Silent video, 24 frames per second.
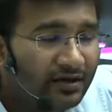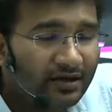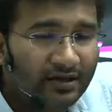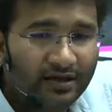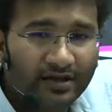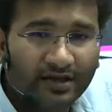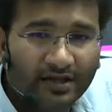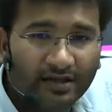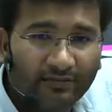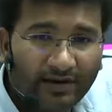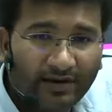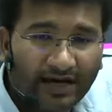
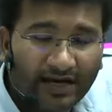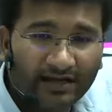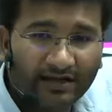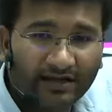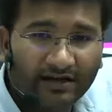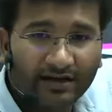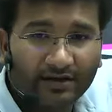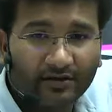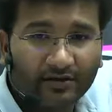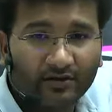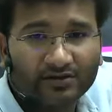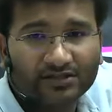Himalayan
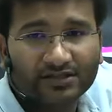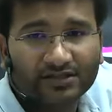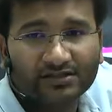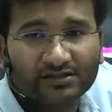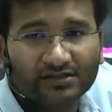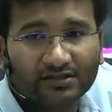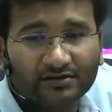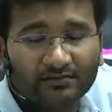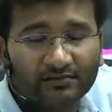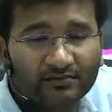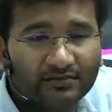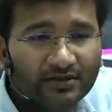
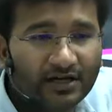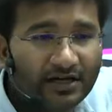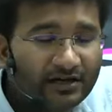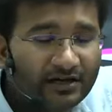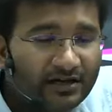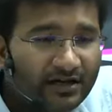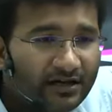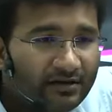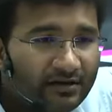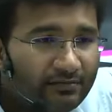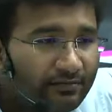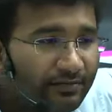ecosystem that
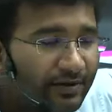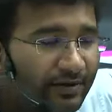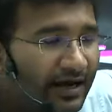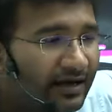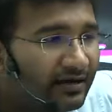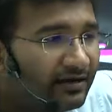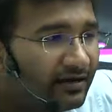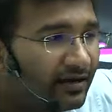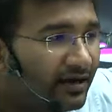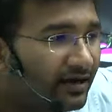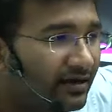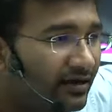can
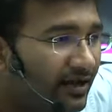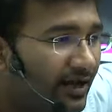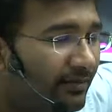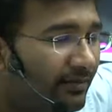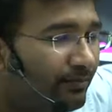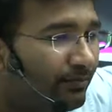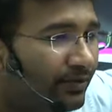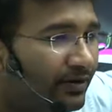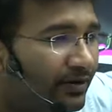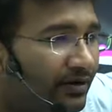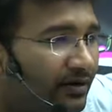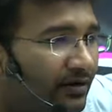impact and
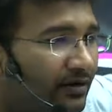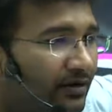hamper